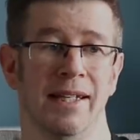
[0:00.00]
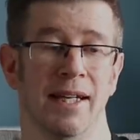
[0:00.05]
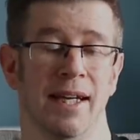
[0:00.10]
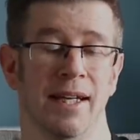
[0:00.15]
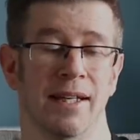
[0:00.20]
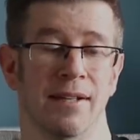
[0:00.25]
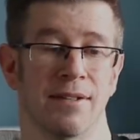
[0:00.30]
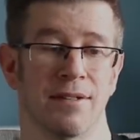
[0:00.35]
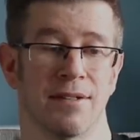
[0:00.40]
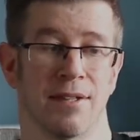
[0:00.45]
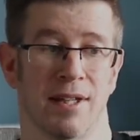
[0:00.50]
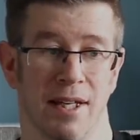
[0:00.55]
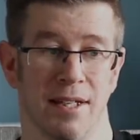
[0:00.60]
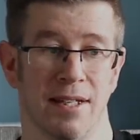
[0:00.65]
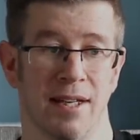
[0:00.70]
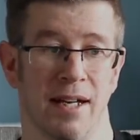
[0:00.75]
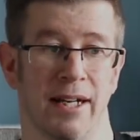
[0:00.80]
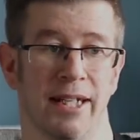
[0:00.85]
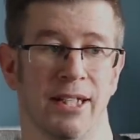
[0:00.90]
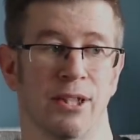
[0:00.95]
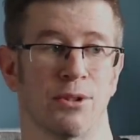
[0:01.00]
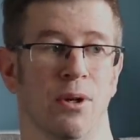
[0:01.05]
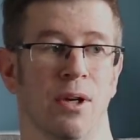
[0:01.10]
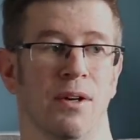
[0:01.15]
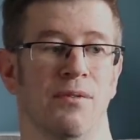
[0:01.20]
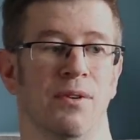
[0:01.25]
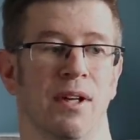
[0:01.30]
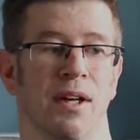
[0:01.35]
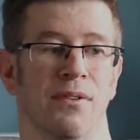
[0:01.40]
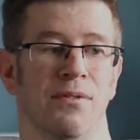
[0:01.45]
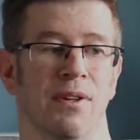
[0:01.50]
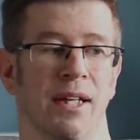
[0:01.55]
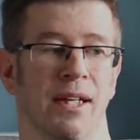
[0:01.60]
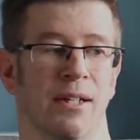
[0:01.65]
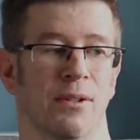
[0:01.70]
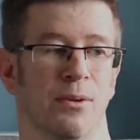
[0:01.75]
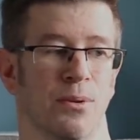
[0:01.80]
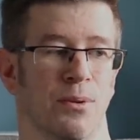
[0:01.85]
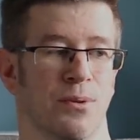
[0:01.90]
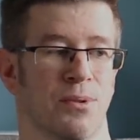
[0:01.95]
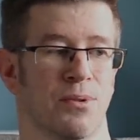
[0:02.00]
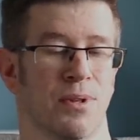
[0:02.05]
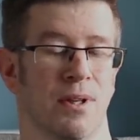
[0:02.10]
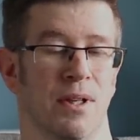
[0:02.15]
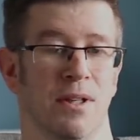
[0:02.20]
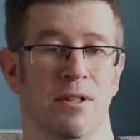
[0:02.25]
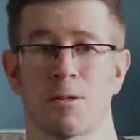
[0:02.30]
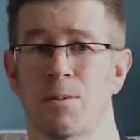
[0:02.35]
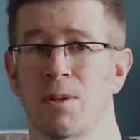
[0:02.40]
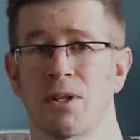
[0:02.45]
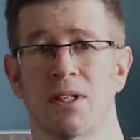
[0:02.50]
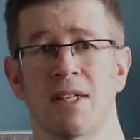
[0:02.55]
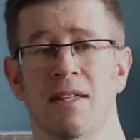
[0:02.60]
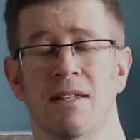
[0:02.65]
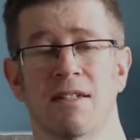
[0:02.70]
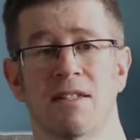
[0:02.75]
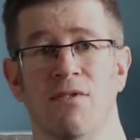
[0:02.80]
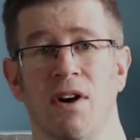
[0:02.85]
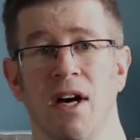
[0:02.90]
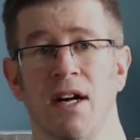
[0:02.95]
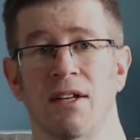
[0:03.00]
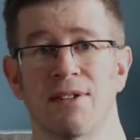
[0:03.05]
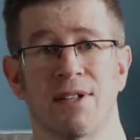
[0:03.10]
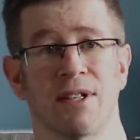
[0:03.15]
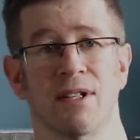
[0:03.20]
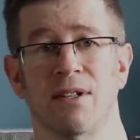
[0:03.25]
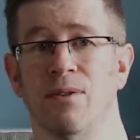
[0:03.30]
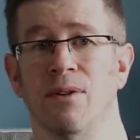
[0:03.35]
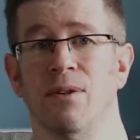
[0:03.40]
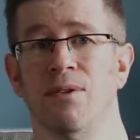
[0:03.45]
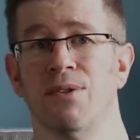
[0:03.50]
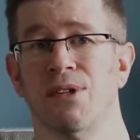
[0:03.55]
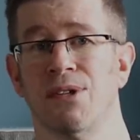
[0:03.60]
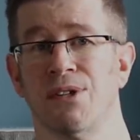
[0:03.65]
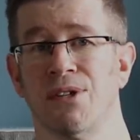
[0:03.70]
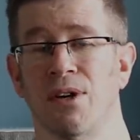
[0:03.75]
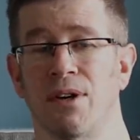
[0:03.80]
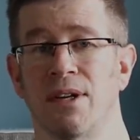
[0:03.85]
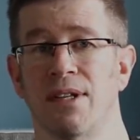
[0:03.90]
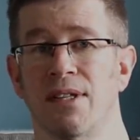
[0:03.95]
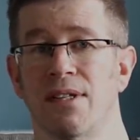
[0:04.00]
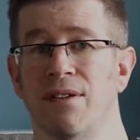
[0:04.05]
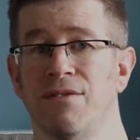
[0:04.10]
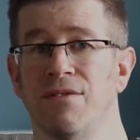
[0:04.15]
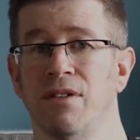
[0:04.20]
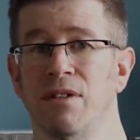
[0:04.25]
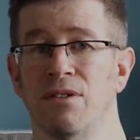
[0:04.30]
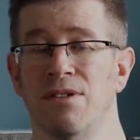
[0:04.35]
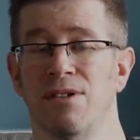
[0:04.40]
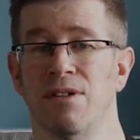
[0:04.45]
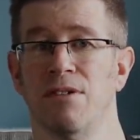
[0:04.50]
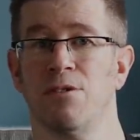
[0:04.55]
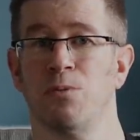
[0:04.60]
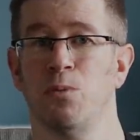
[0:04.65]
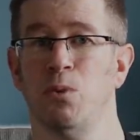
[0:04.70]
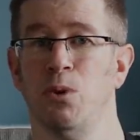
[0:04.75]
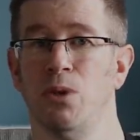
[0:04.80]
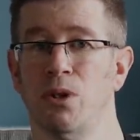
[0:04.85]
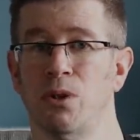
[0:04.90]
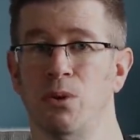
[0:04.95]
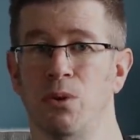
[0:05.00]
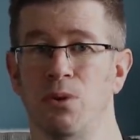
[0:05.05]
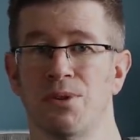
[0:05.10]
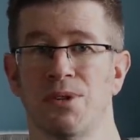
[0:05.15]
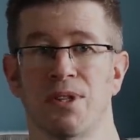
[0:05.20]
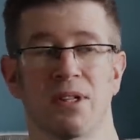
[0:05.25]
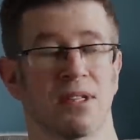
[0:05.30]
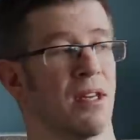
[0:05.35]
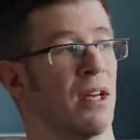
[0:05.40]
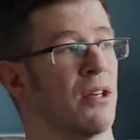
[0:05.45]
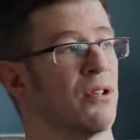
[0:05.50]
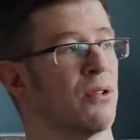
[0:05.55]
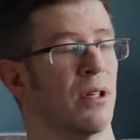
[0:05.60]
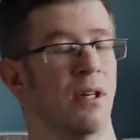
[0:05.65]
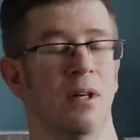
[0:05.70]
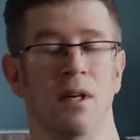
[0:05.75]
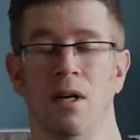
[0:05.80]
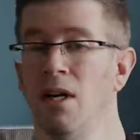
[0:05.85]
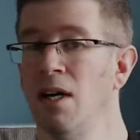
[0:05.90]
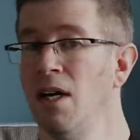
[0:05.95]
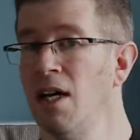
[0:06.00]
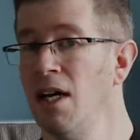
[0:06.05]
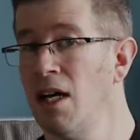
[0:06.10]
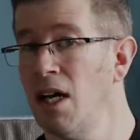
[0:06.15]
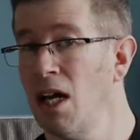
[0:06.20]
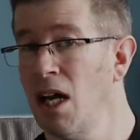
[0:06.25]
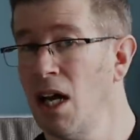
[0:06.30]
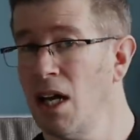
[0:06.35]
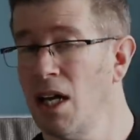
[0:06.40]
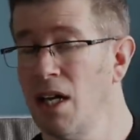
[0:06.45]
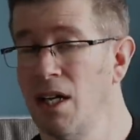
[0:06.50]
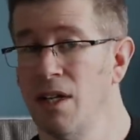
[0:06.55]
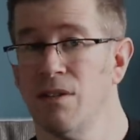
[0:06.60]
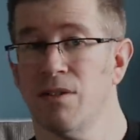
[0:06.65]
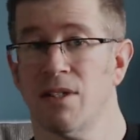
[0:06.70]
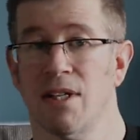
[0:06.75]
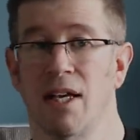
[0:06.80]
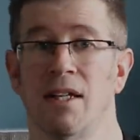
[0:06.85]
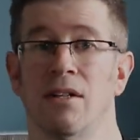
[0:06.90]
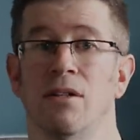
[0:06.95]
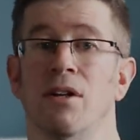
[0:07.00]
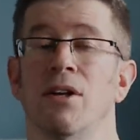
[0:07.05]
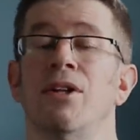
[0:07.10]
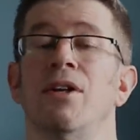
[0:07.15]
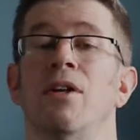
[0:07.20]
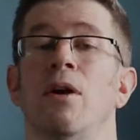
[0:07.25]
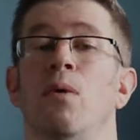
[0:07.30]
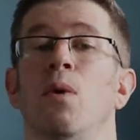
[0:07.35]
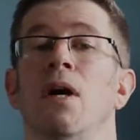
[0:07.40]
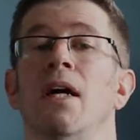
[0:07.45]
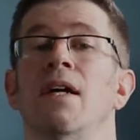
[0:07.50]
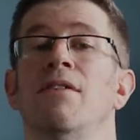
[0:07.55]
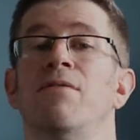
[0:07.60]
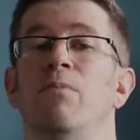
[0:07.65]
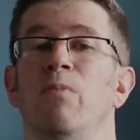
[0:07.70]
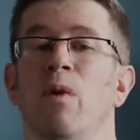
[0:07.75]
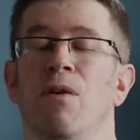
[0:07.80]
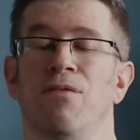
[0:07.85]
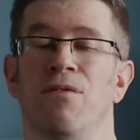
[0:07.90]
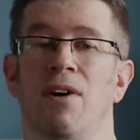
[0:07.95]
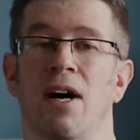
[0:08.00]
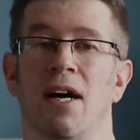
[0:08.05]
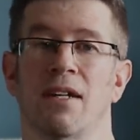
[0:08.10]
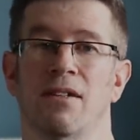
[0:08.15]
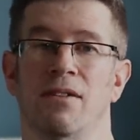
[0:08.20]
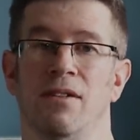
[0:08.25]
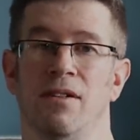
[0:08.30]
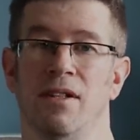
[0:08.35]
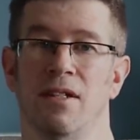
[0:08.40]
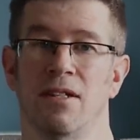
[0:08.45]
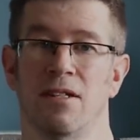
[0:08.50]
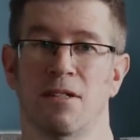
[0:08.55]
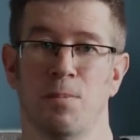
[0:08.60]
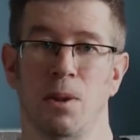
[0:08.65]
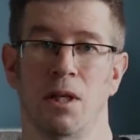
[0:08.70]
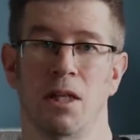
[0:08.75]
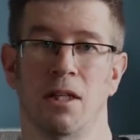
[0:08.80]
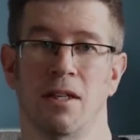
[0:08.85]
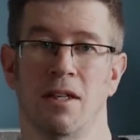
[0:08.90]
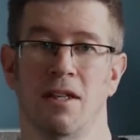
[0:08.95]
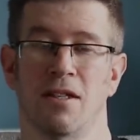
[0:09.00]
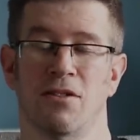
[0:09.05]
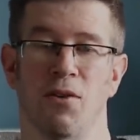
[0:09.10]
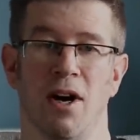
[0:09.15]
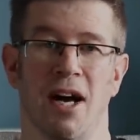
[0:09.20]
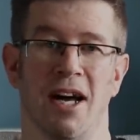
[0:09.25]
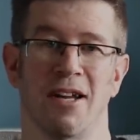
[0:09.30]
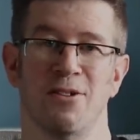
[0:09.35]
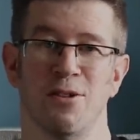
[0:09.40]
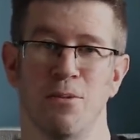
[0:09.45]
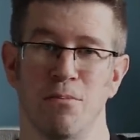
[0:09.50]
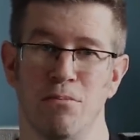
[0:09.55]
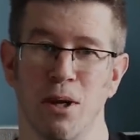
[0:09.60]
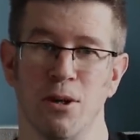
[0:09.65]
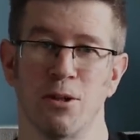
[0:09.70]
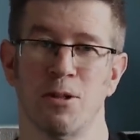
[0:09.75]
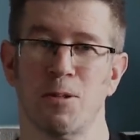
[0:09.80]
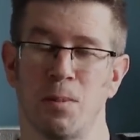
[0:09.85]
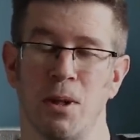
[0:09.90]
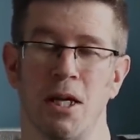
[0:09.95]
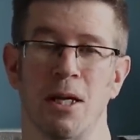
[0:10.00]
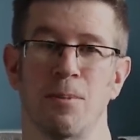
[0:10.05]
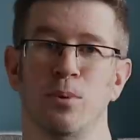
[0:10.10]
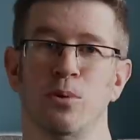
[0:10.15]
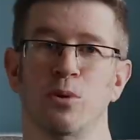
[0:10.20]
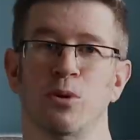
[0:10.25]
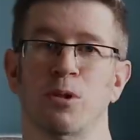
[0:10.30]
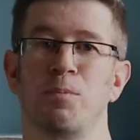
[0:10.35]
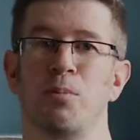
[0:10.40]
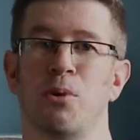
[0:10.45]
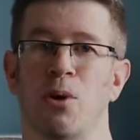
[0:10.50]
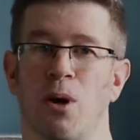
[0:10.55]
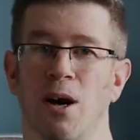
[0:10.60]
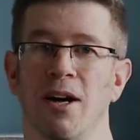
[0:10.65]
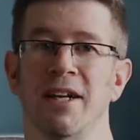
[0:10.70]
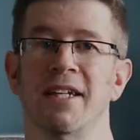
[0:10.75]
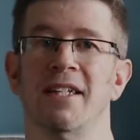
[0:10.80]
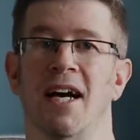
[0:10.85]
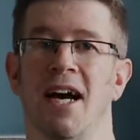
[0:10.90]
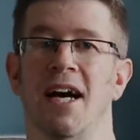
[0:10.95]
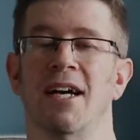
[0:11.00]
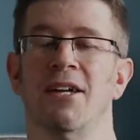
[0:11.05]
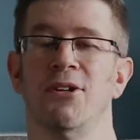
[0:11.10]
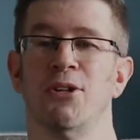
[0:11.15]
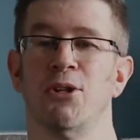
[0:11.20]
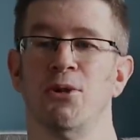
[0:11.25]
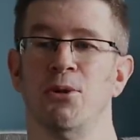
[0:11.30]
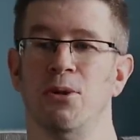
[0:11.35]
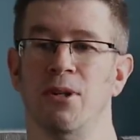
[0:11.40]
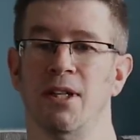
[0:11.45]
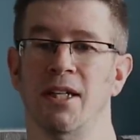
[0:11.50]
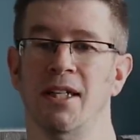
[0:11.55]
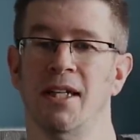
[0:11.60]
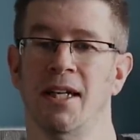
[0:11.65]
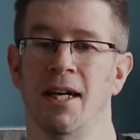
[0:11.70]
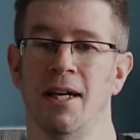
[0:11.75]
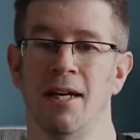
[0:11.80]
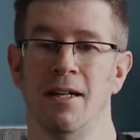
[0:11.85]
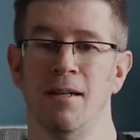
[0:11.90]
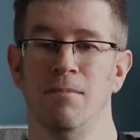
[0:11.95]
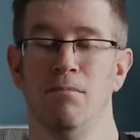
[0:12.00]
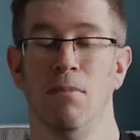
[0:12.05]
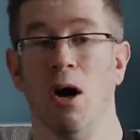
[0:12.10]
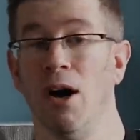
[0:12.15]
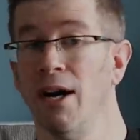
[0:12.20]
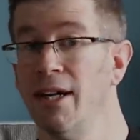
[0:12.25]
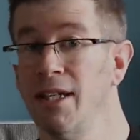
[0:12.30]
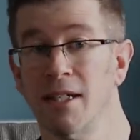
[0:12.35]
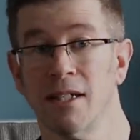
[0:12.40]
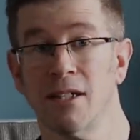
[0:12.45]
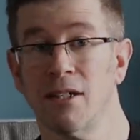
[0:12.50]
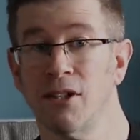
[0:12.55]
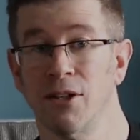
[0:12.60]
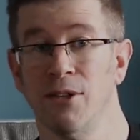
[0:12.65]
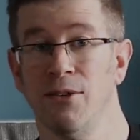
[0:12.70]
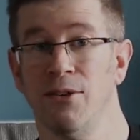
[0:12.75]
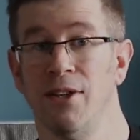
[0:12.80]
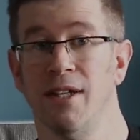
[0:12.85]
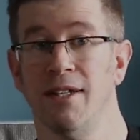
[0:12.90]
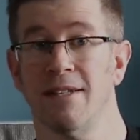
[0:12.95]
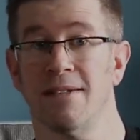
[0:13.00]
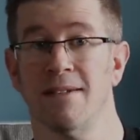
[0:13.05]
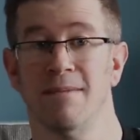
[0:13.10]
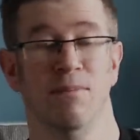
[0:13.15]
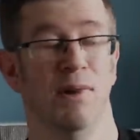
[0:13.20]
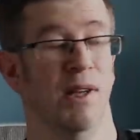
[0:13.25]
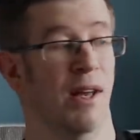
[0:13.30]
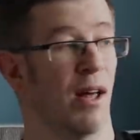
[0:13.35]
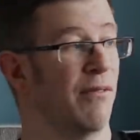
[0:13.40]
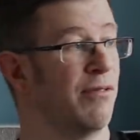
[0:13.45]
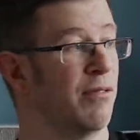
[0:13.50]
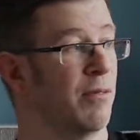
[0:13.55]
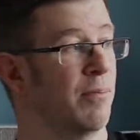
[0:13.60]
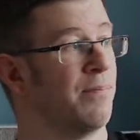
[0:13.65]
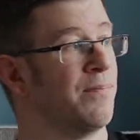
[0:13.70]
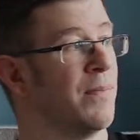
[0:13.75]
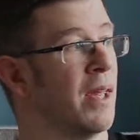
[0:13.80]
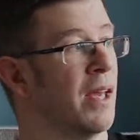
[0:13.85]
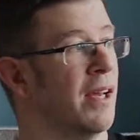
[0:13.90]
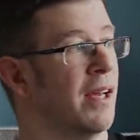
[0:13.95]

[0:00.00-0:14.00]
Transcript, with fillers: and they're daily driving their vehicles, especially these vans, they're going onto sites if using it as a workhorse, etc. Take nothing away from the fact that these, these vans are most people's pride and joy, mine included, love them.